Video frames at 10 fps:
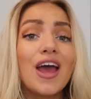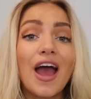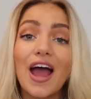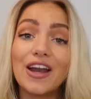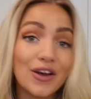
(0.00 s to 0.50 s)

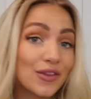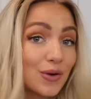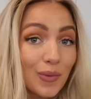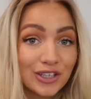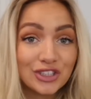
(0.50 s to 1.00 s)
any other
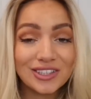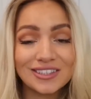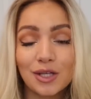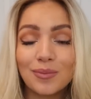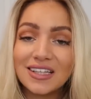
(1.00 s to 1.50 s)

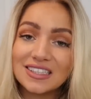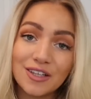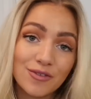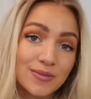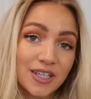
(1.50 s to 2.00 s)
questions, please
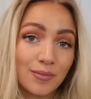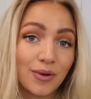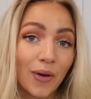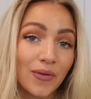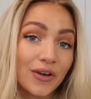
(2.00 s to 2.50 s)
leave them down
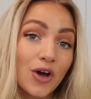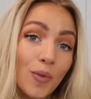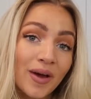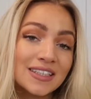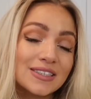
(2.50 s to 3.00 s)
below in the
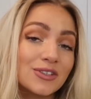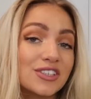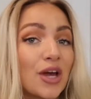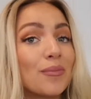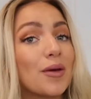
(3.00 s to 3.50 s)
comments or
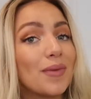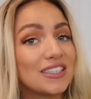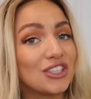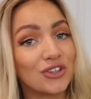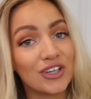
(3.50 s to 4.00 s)
send me a
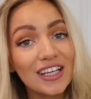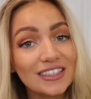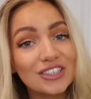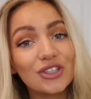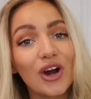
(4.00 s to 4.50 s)
message on
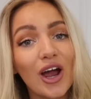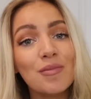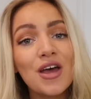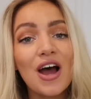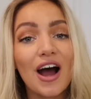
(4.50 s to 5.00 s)

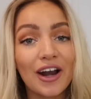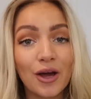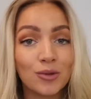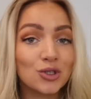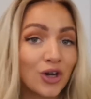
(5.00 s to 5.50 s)
Instagram, and
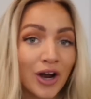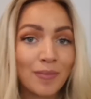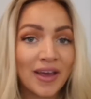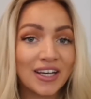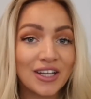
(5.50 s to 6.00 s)
I will try and
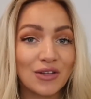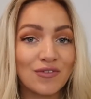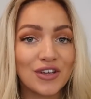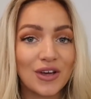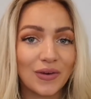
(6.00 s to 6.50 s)
make another
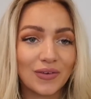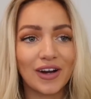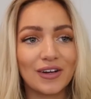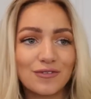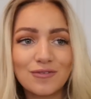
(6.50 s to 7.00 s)
video
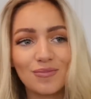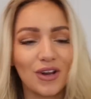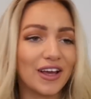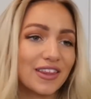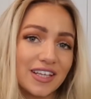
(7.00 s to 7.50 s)
kind of
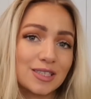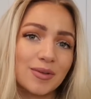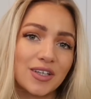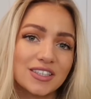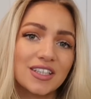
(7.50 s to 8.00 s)
like this,
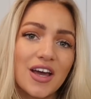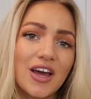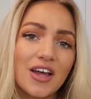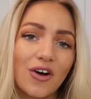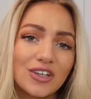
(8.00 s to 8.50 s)
because
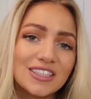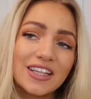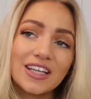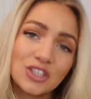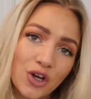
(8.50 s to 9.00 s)
honestly
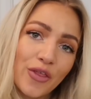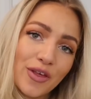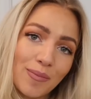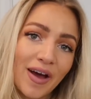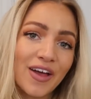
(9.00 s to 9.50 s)
there's
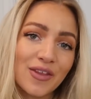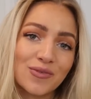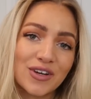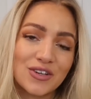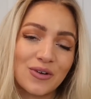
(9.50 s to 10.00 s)
nothing better than
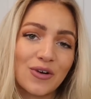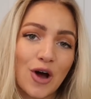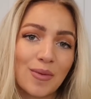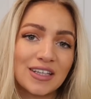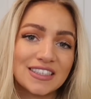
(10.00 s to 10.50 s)
reading your
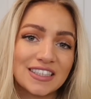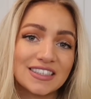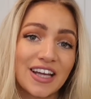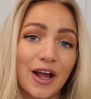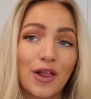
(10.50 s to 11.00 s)
comments and
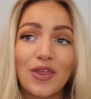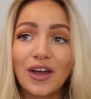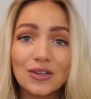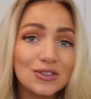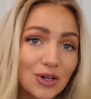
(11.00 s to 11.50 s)
saying
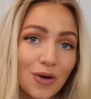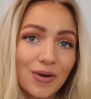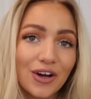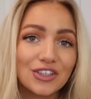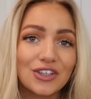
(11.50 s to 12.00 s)
thank you so
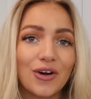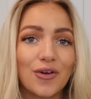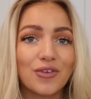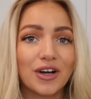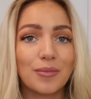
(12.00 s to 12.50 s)
much, you know, I
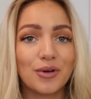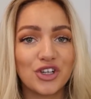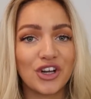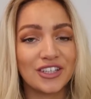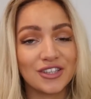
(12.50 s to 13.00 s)
really
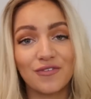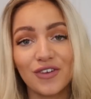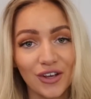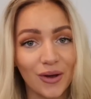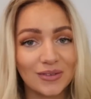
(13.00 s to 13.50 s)
appreciated the
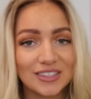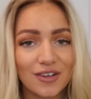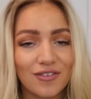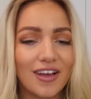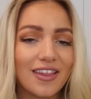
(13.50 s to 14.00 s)
video and
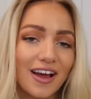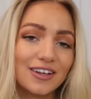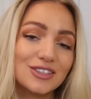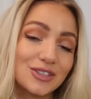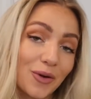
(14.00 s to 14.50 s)
stuff like that.
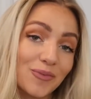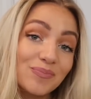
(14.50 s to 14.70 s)
So